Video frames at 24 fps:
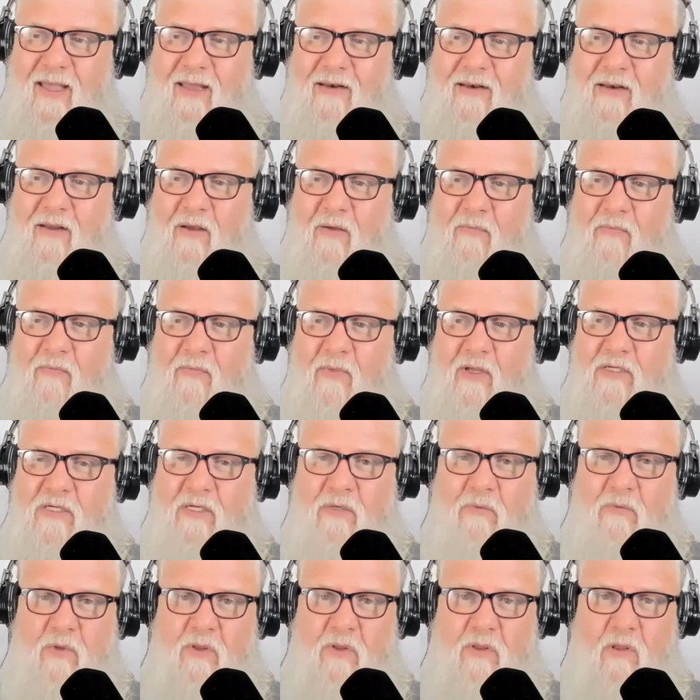and
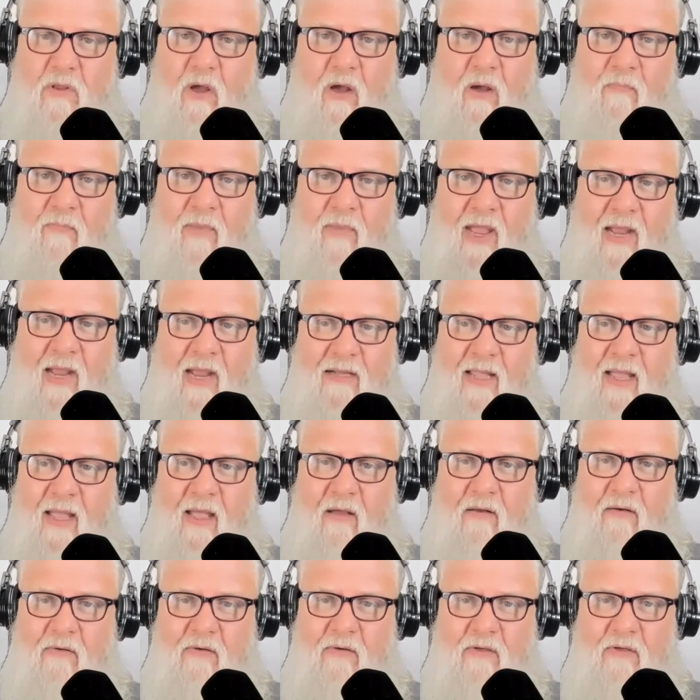she will not back
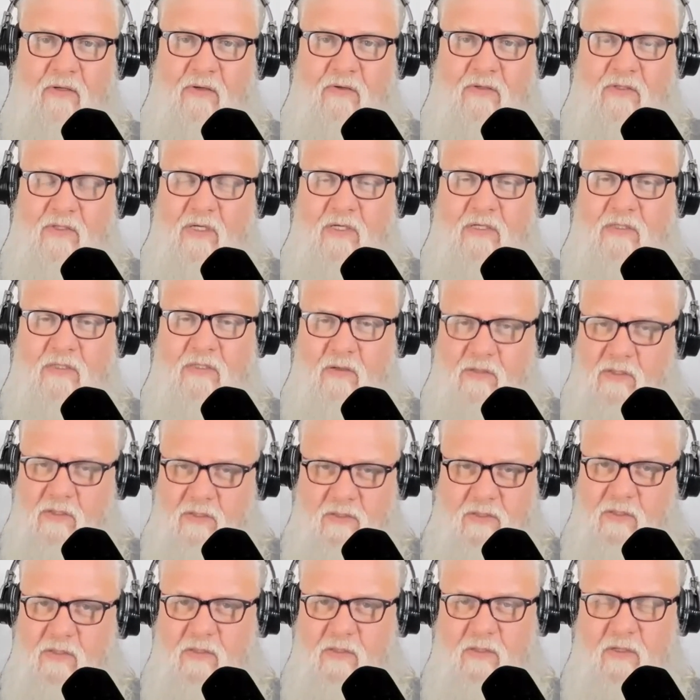down. And you see something,
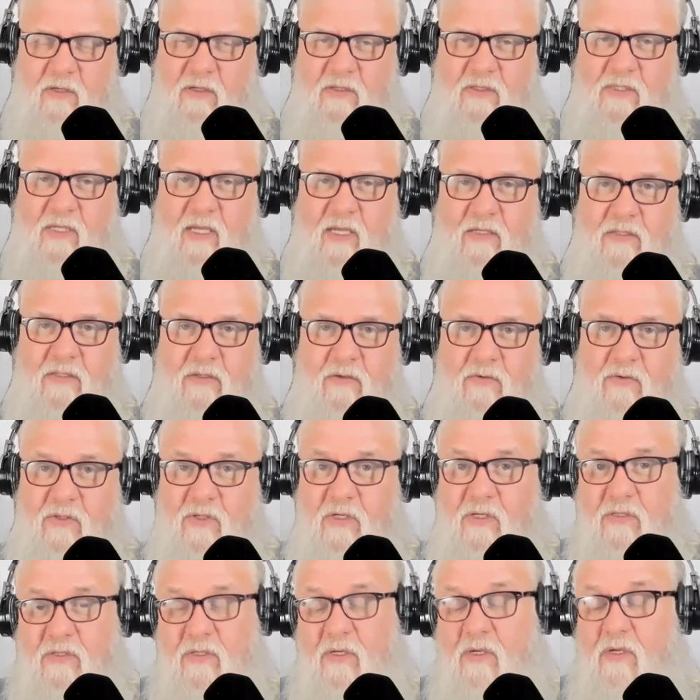she's just going to say it. So
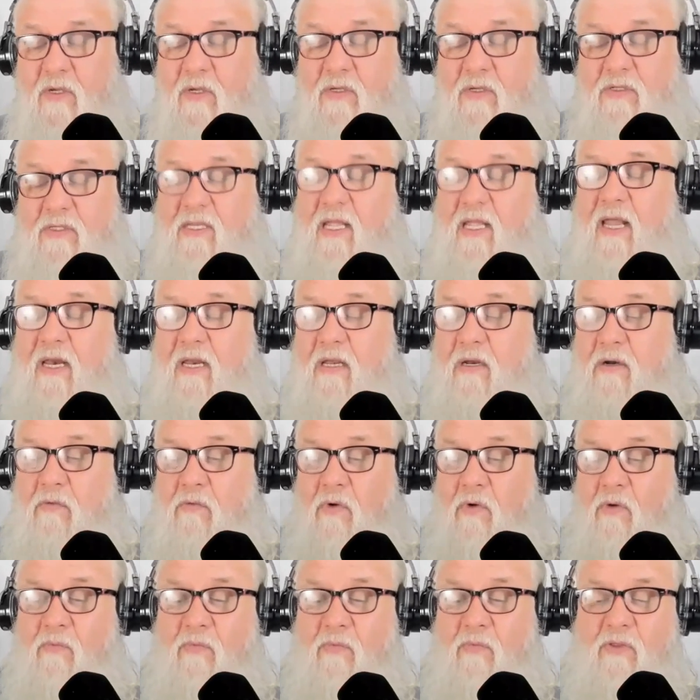she's standing in
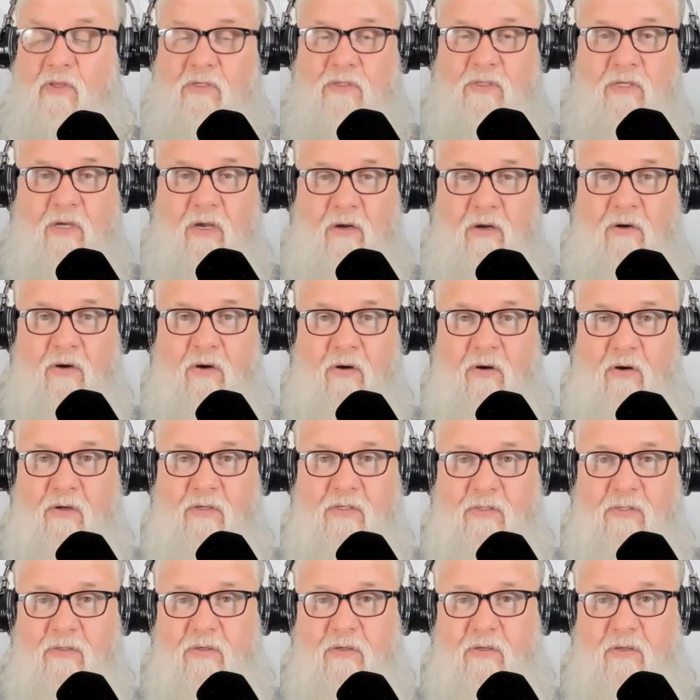a room with this young
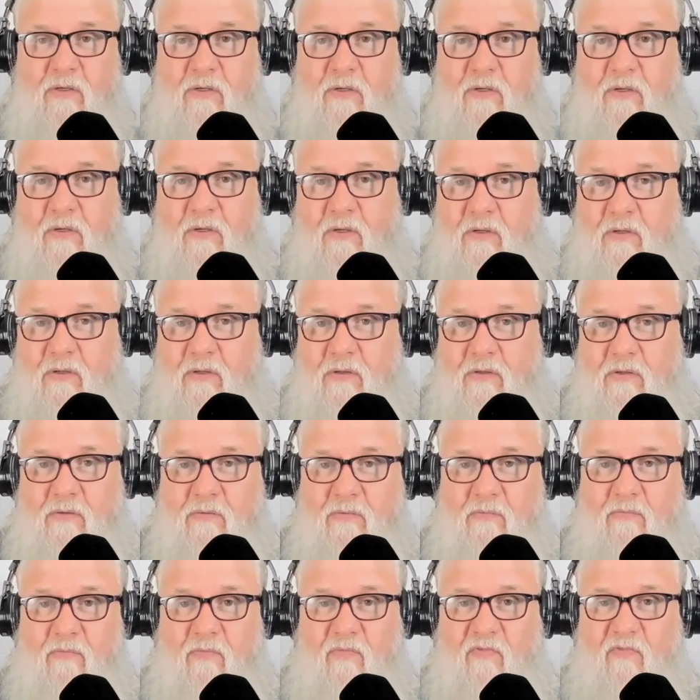nurse,
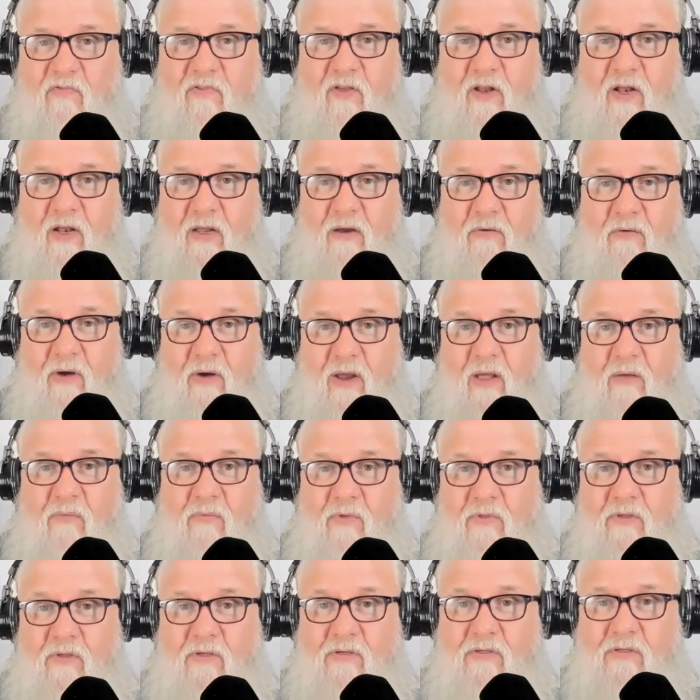fiddling
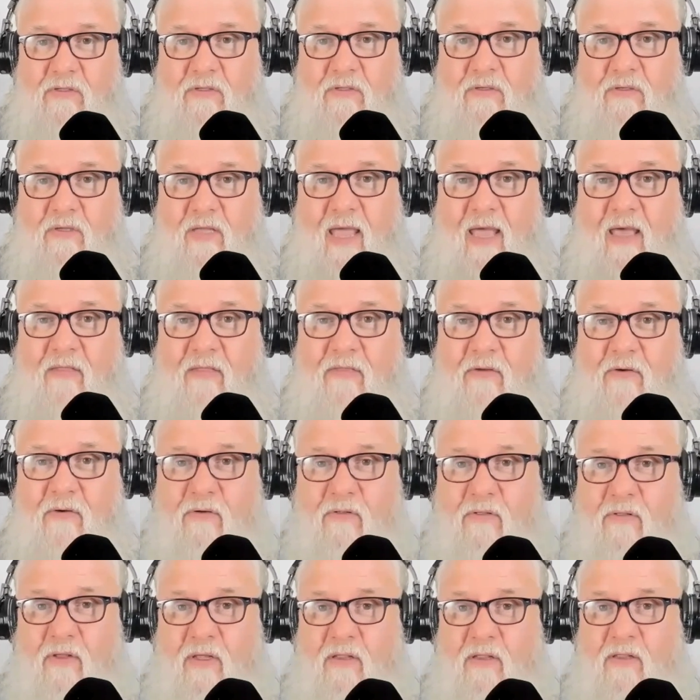around with this
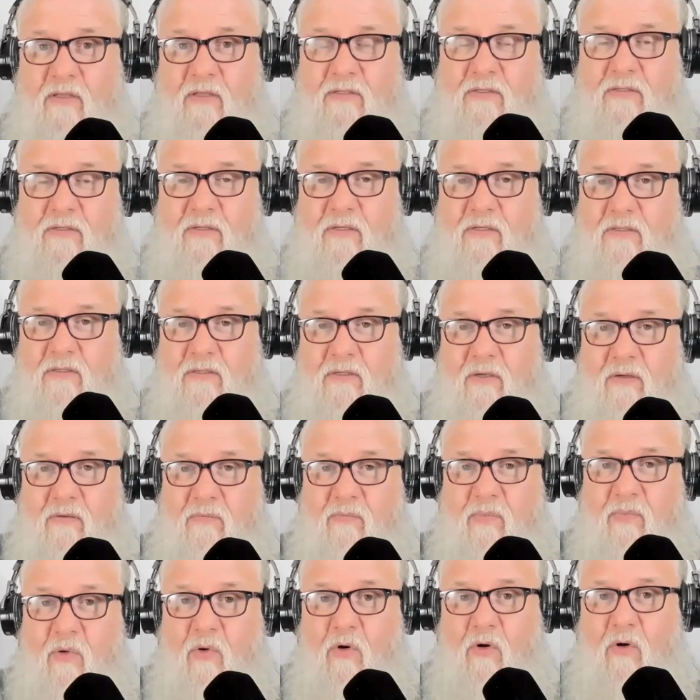catheter thing, this
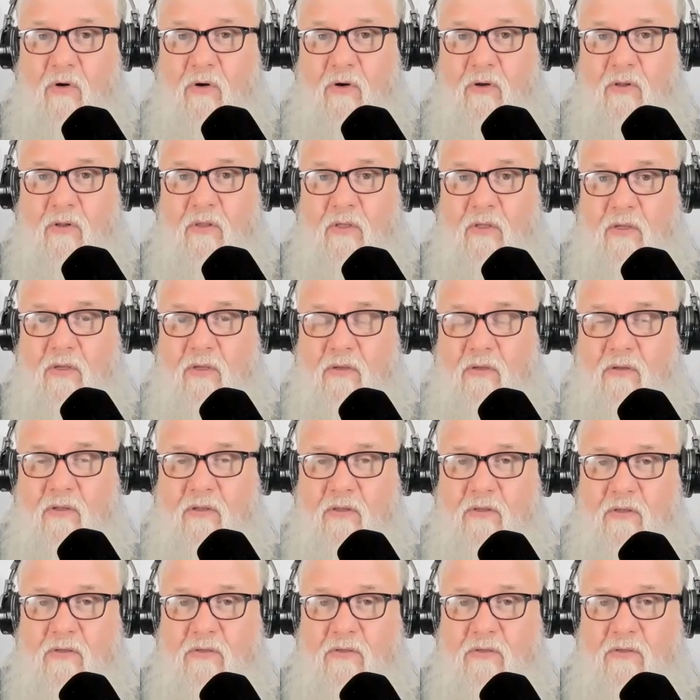port in the